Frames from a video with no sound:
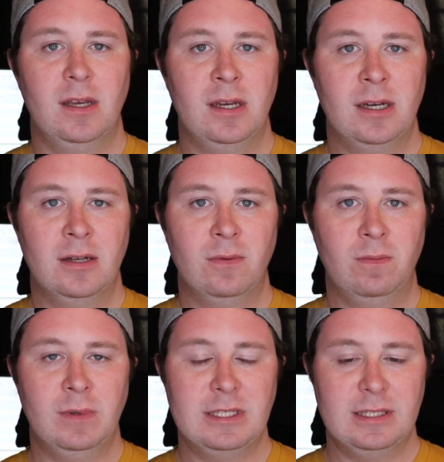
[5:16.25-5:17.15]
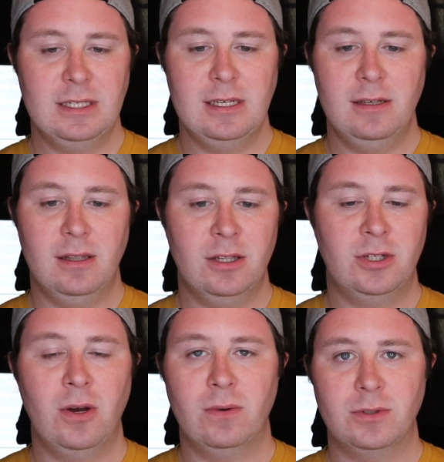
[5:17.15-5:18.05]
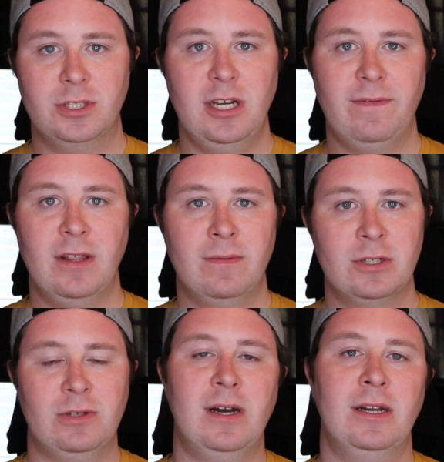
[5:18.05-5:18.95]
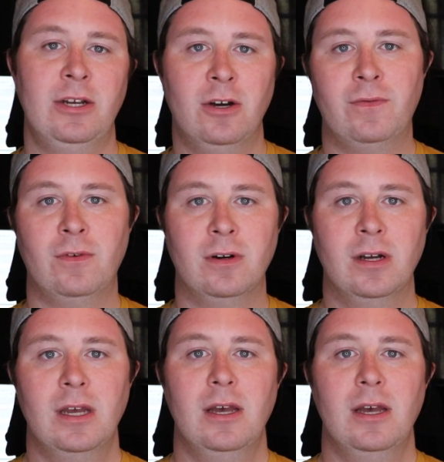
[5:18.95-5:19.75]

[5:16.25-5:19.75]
and we see the tonal shift they were trying to go for,